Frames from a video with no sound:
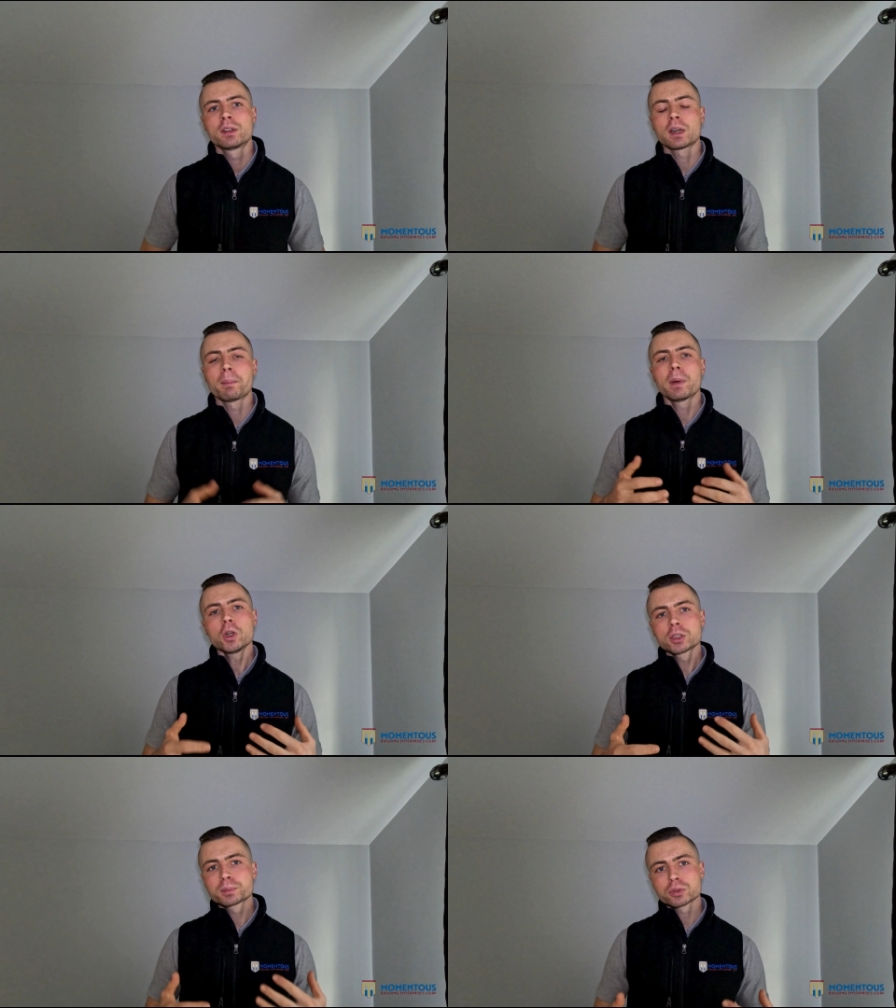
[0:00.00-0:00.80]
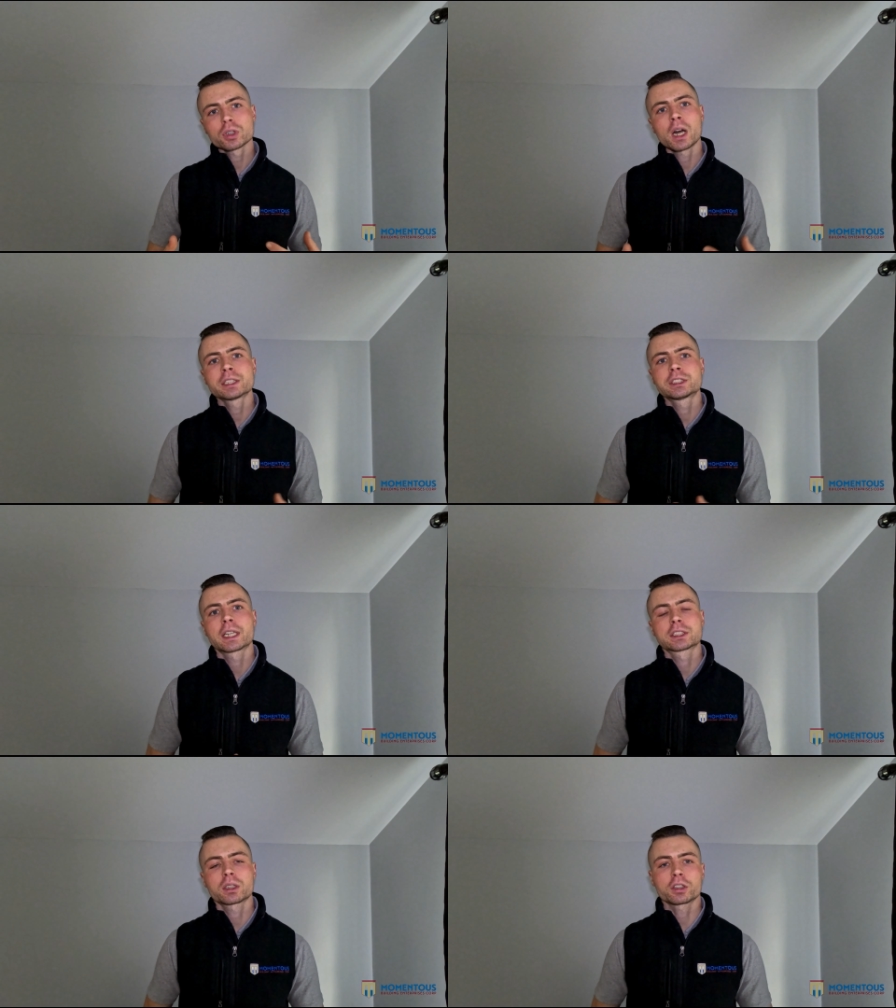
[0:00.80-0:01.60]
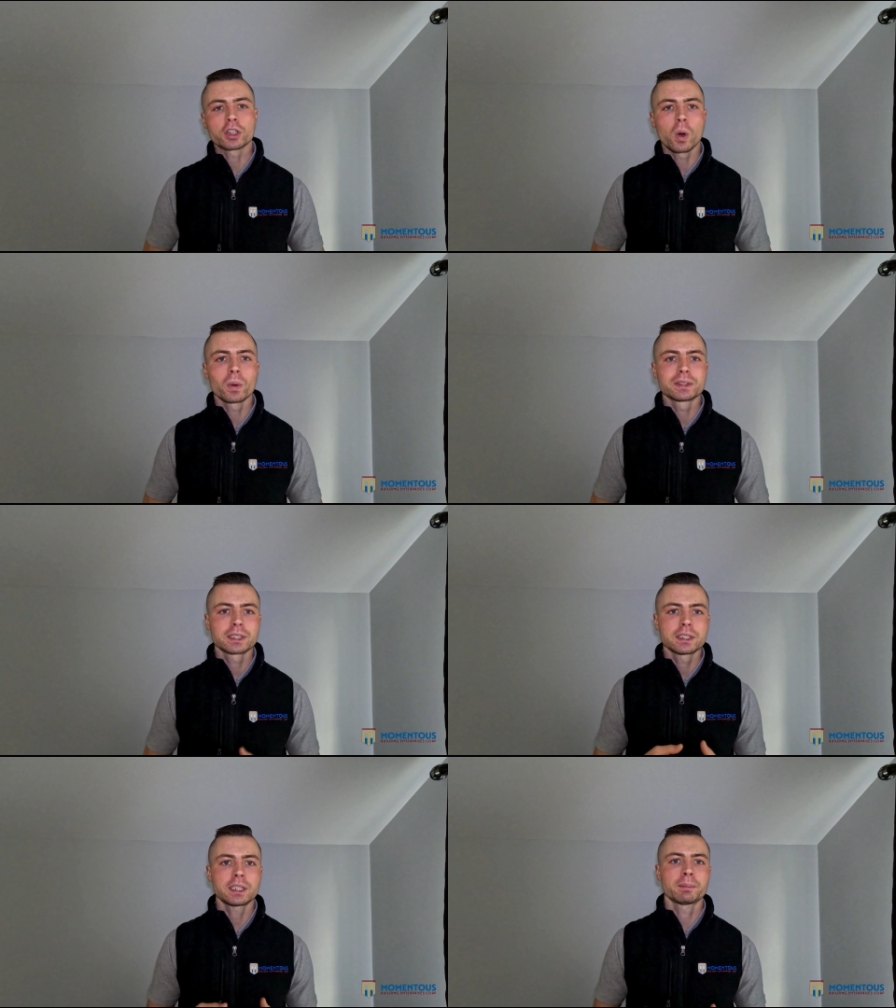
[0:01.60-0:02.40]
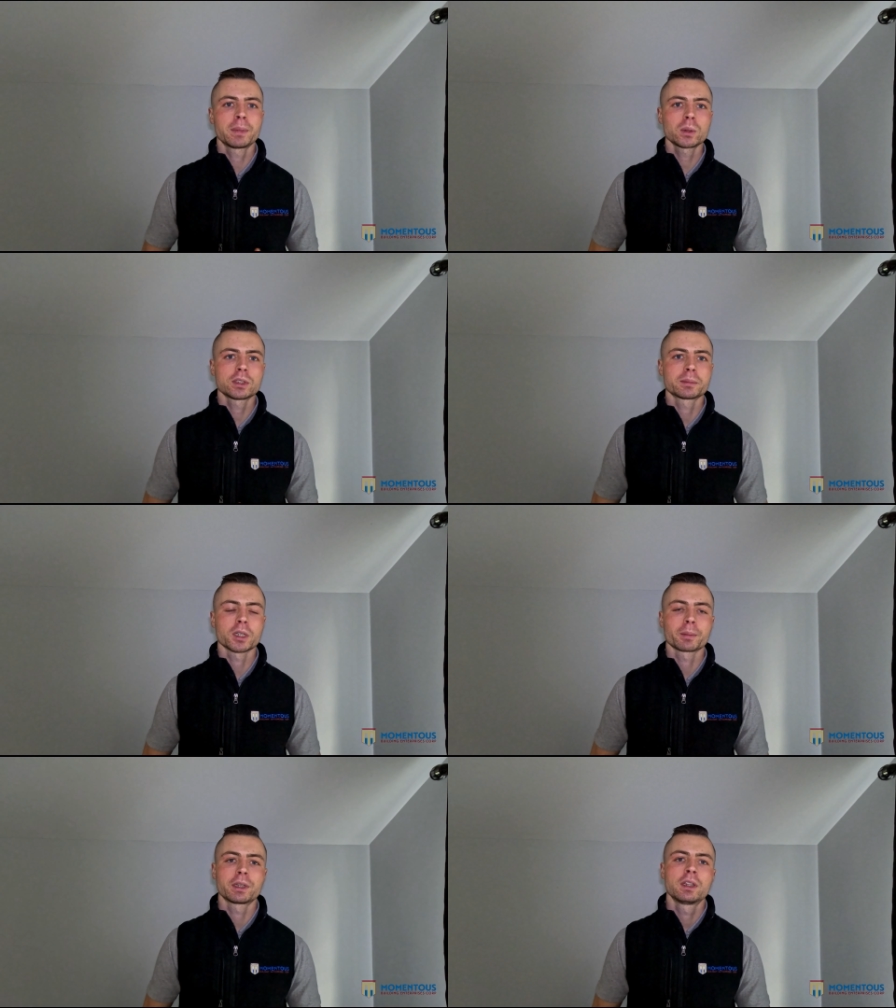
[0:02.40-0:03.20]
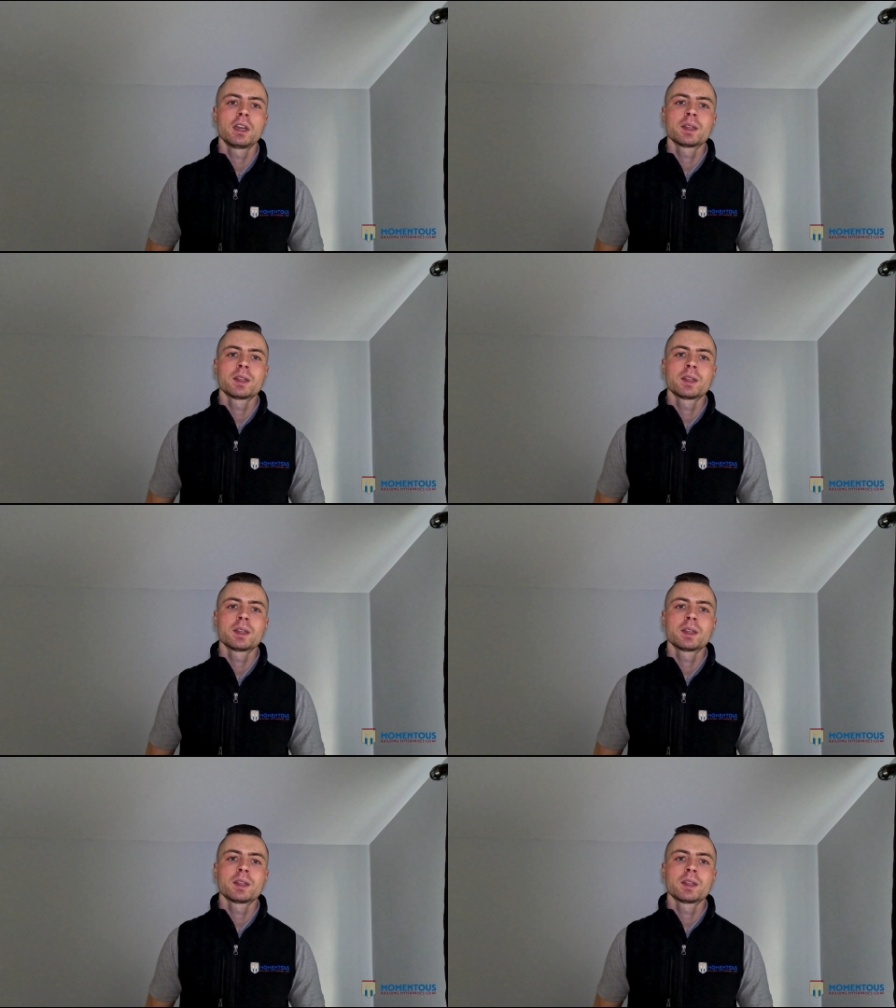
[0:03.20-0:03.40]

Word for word: Now, most projects are going to need a building permit.